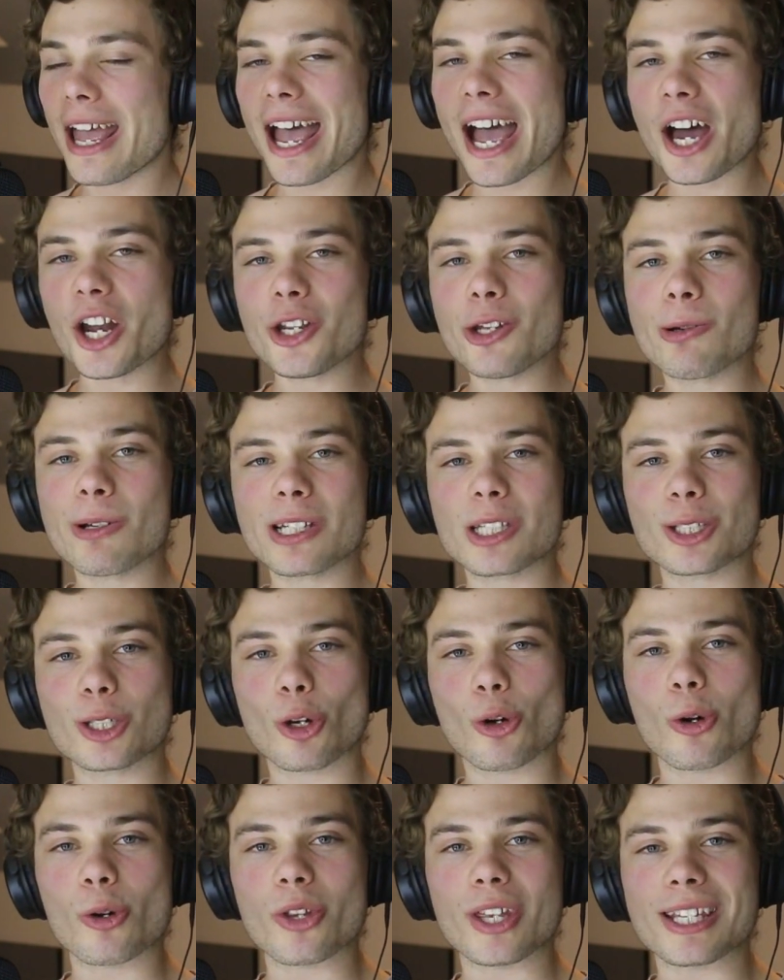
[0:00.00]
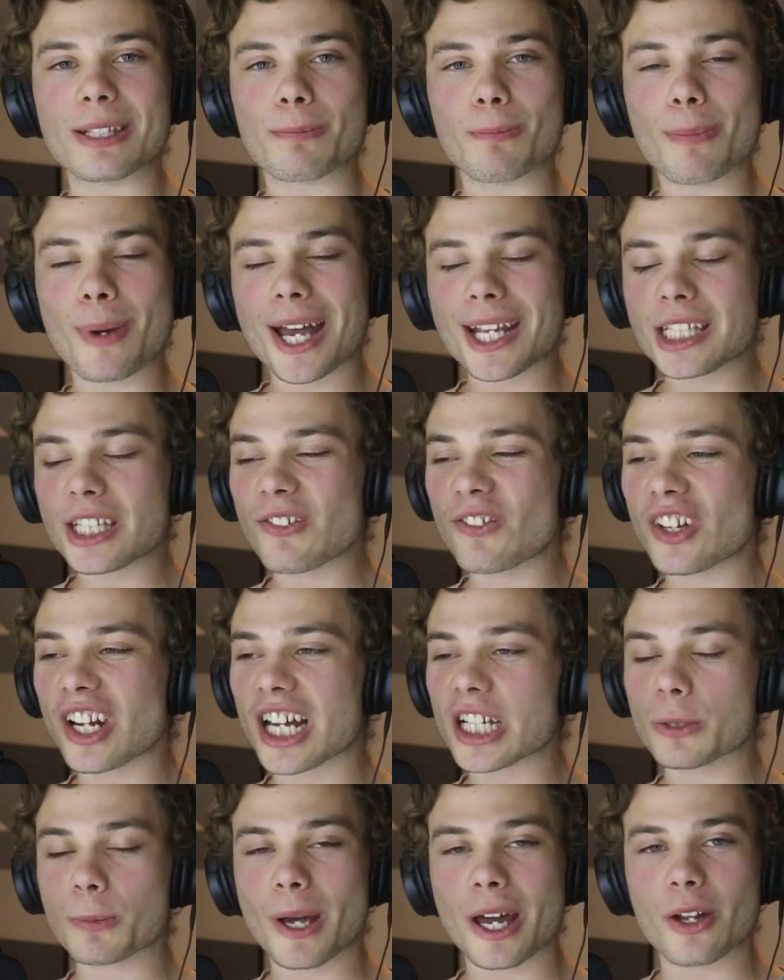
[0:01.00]
How do you install these massive
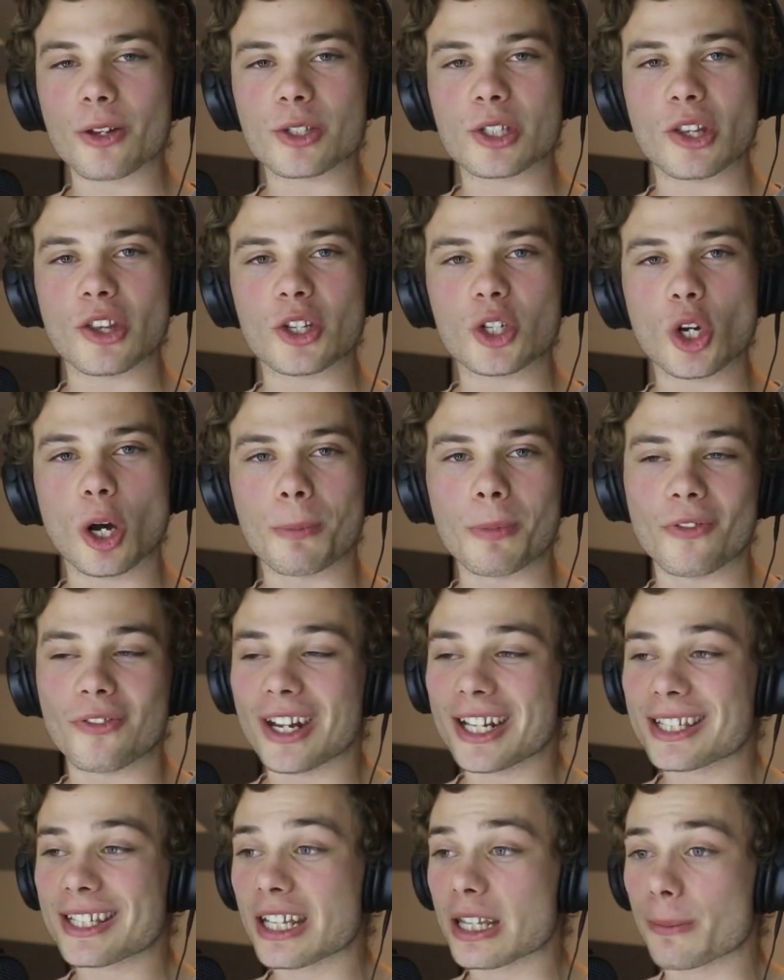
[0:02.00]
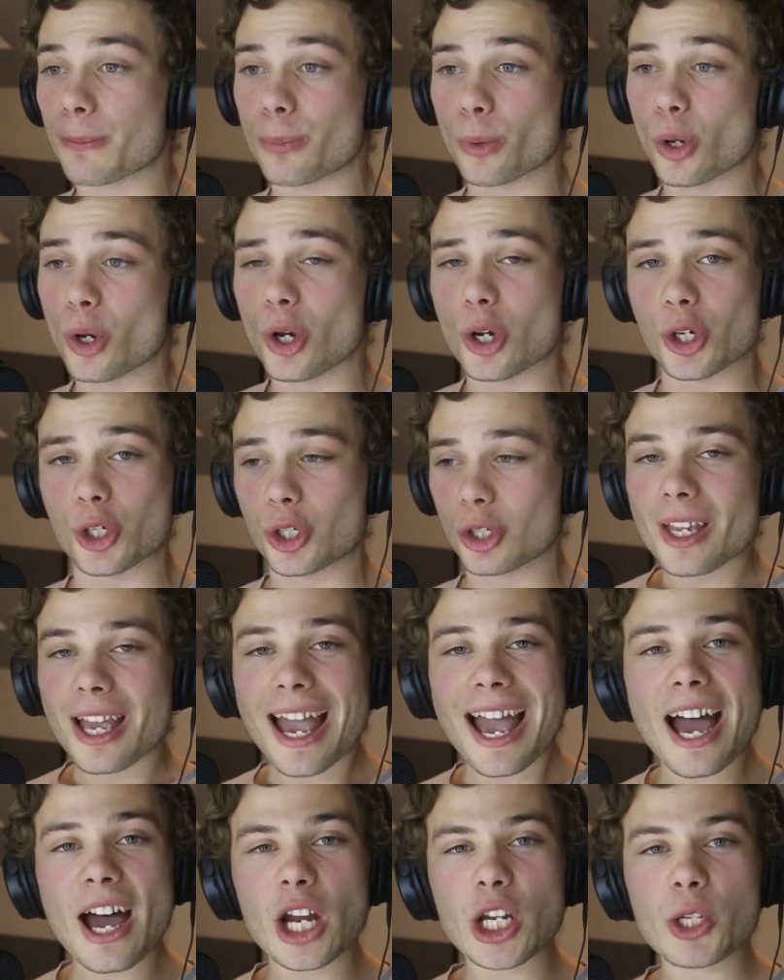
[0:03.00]
glass panels on the top of, let's say, the Burj?
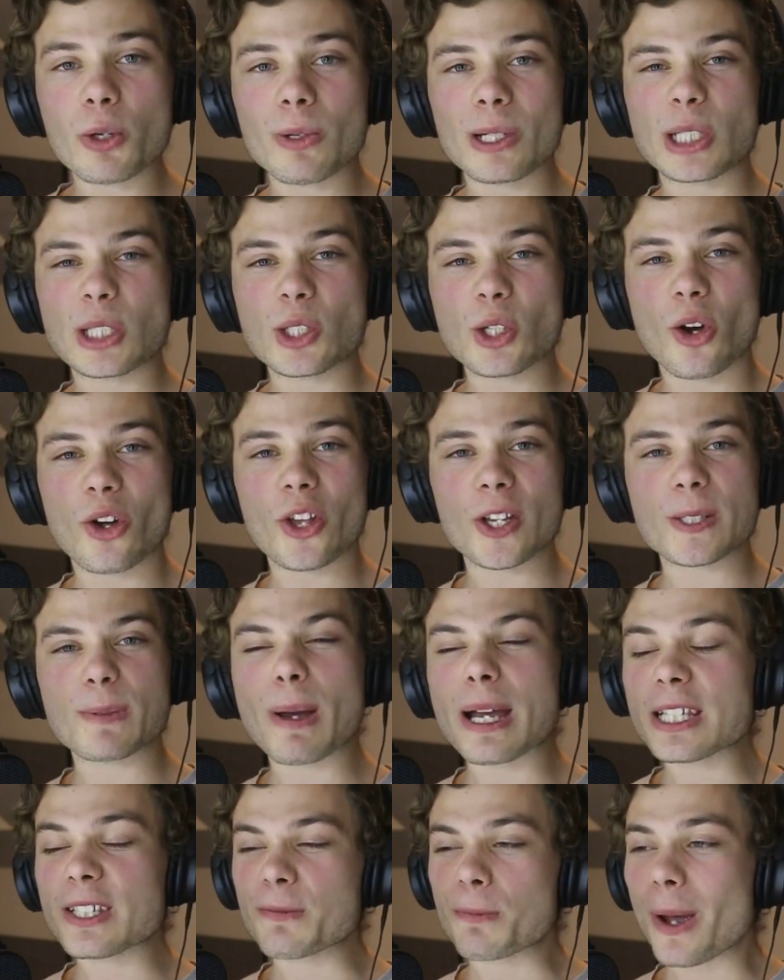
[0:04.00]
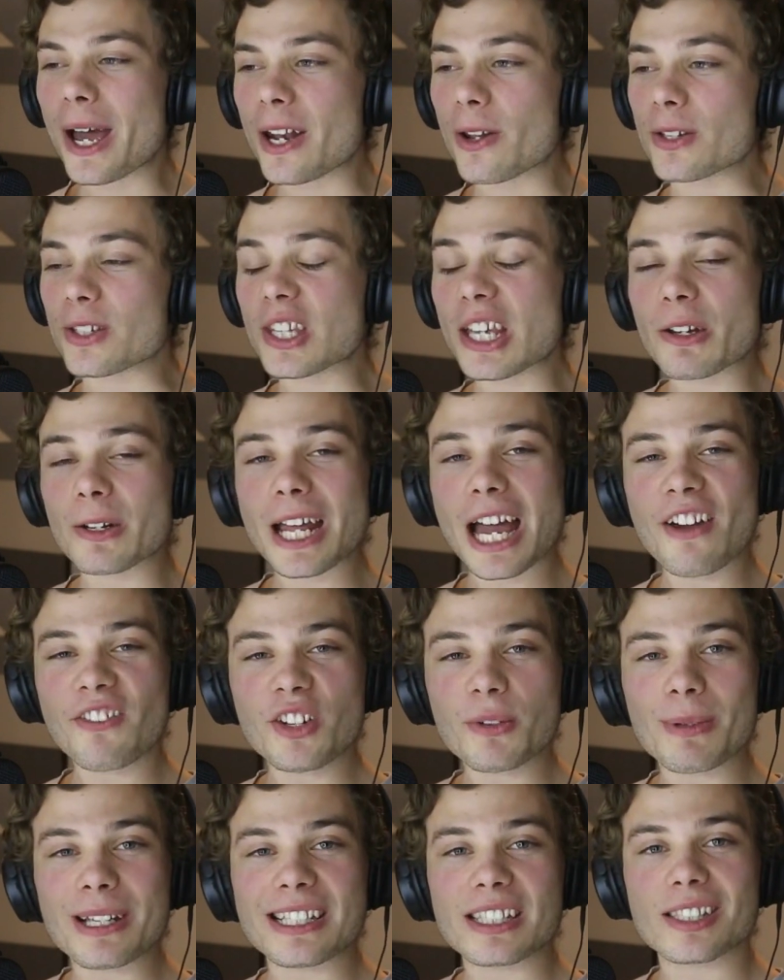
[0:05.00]
How do you install those massive panels? They would have
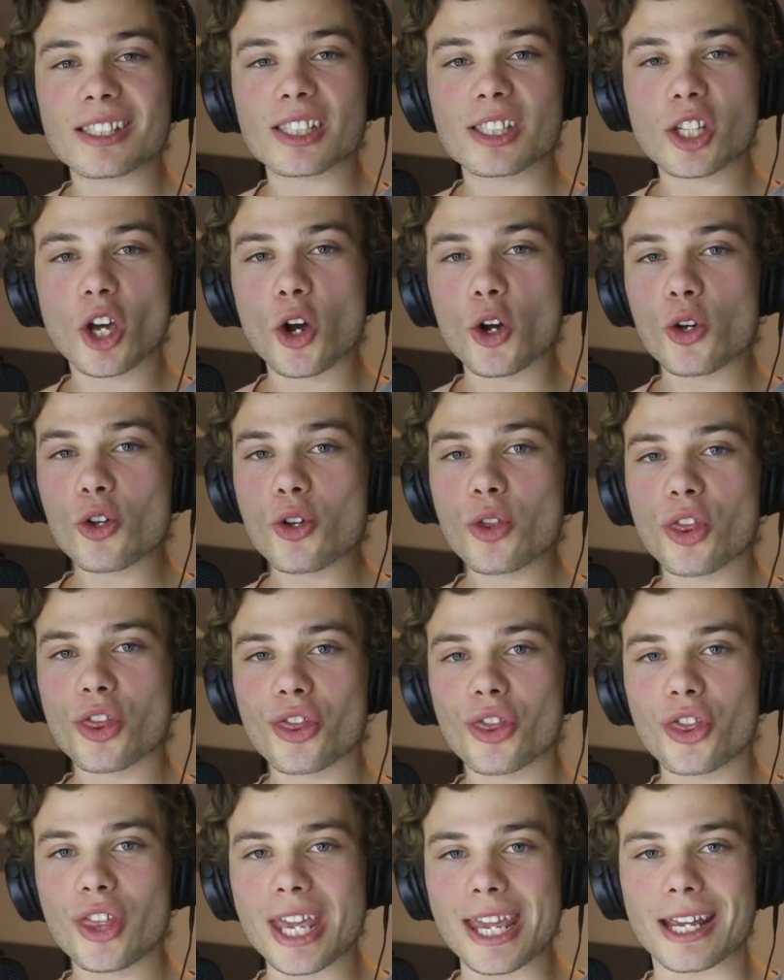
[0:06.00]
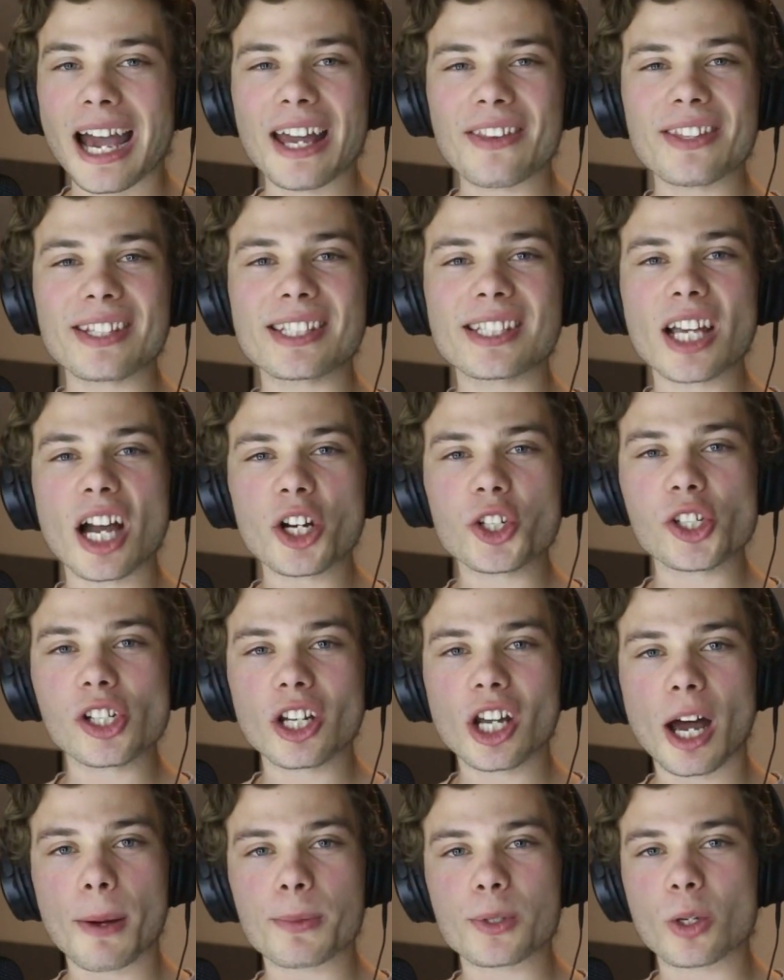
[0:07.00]
to be so thick. And the suction
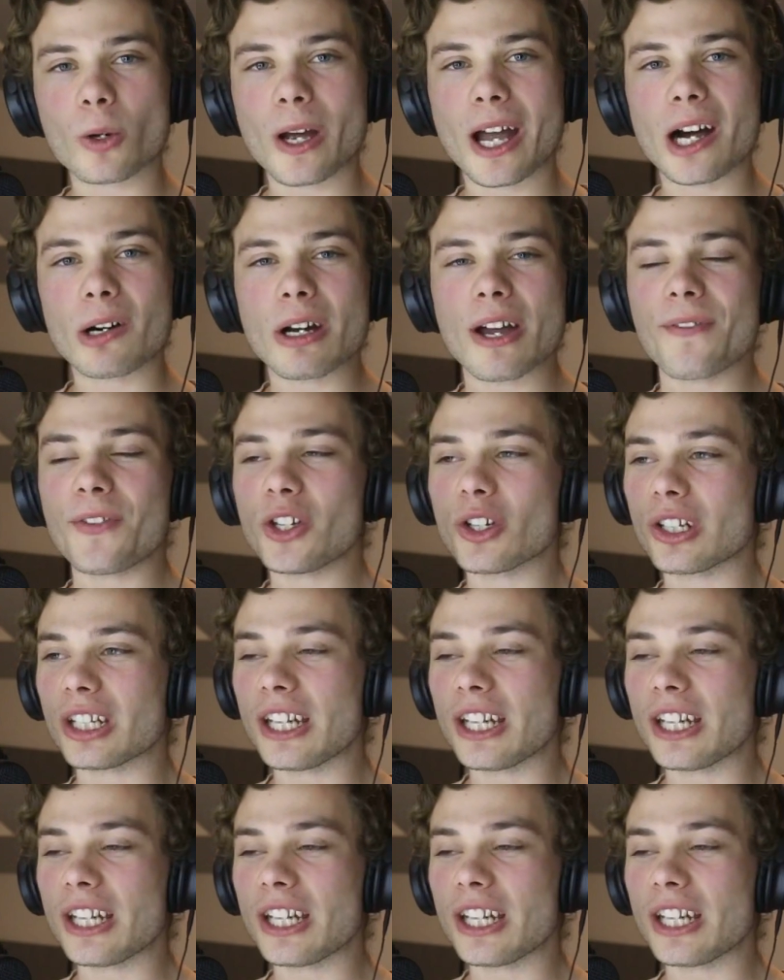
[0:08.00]
cups, or however you're